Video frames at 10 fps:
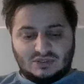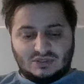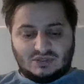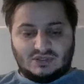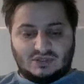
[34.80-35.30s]

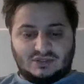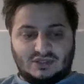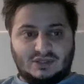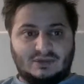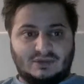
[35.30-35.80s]
And
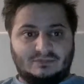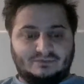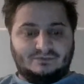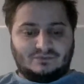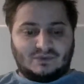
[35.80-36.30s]

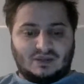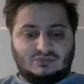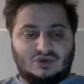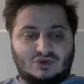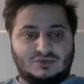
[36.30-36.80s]
I'm
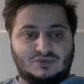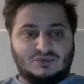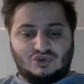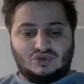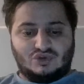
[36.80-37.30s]
going to be
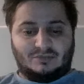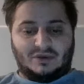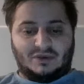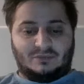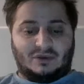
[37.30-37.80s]
talking a
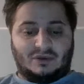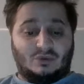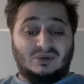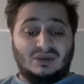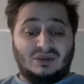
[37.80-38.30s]
bit about
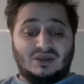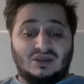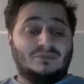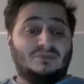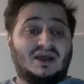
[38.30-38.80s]

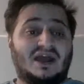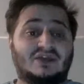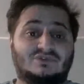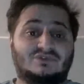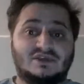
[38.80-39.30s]
my
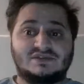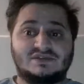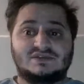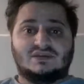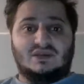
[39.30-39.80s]
IVs
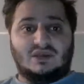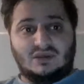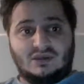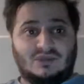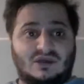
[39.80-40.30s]

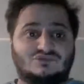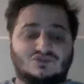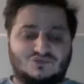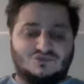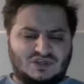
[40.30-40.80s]
that I've
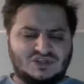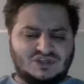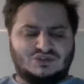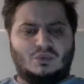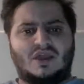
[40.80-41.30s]
just finished,
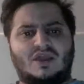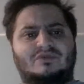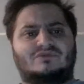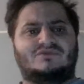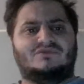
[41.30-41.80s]
the way I've
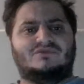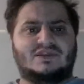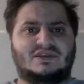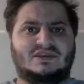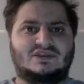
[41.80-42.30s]
been
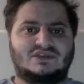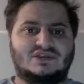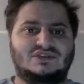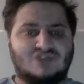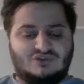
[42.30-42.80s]
feeling
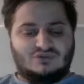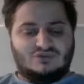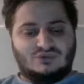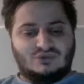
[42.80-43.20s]
in general,